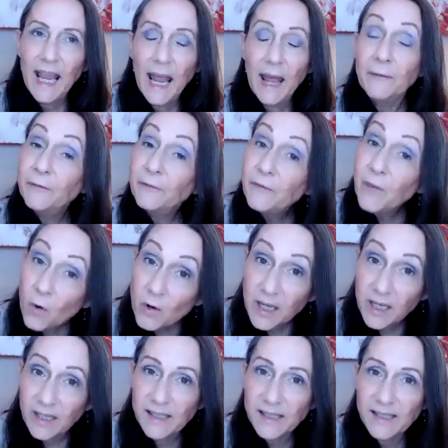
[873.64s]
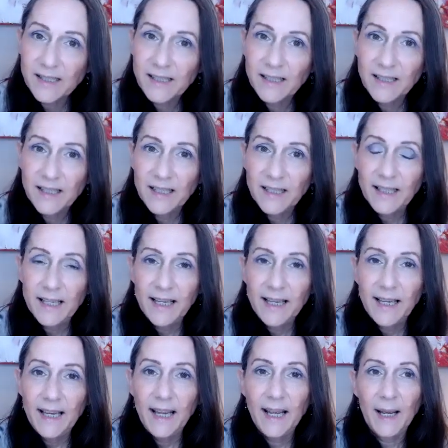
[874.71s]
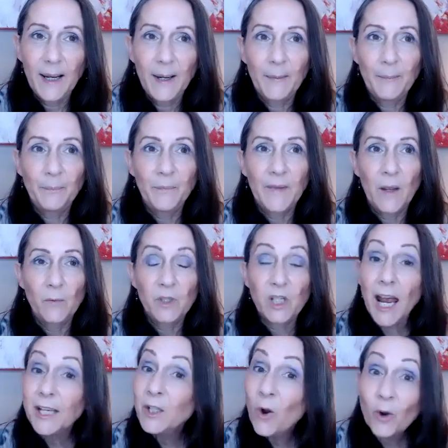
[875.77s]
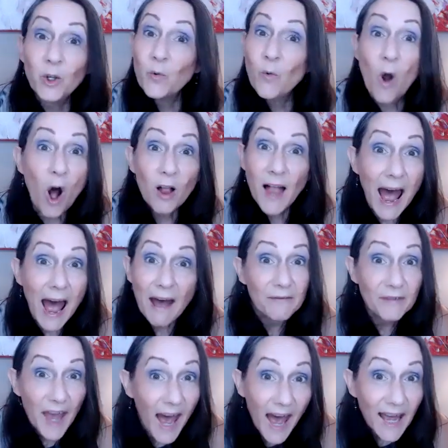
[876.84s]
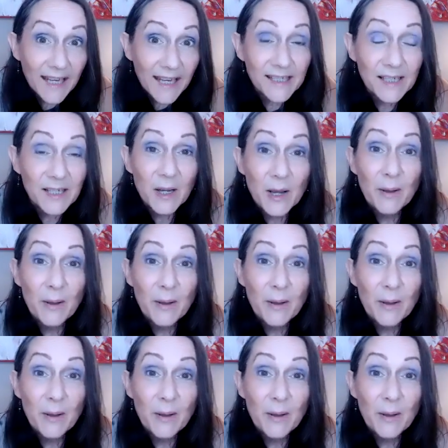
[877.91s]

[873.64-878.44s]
and focus, which I know you all have that,